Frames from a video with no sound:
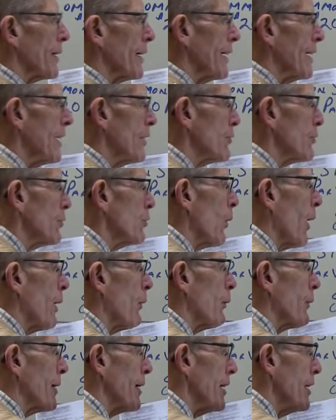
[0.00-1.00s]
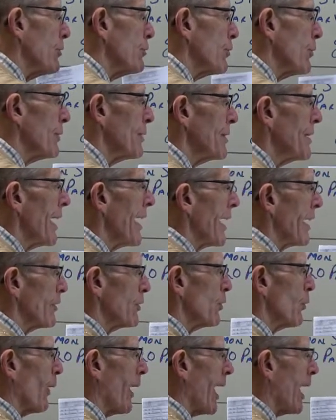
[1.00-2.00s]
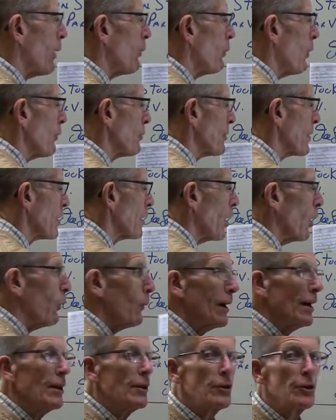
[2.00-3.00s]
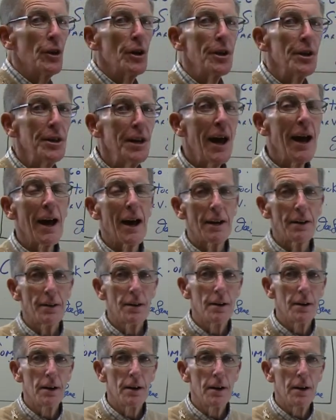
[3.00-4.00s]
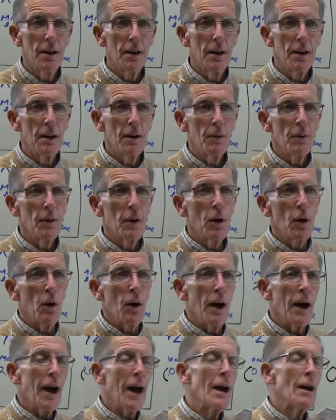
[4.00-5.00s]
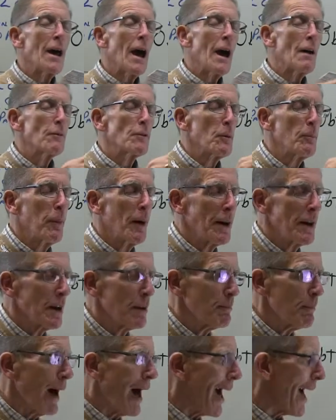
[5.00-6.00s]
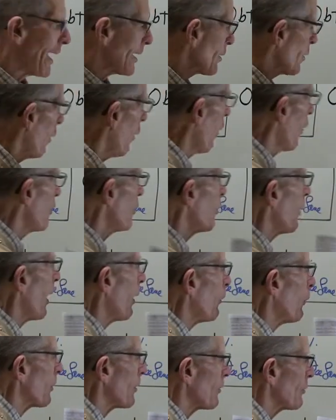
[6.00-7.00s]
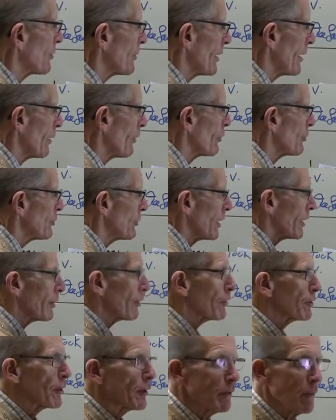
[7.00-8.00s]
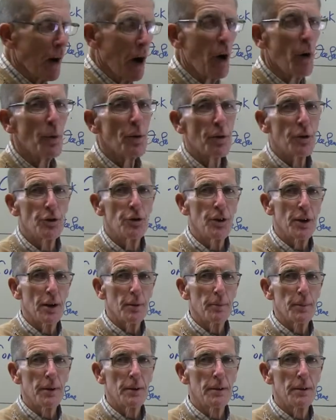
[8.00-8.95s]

to issue, do I want to issue debt? Do I want to go into debt and have to pay it back, or do I want to sell shares of ownership?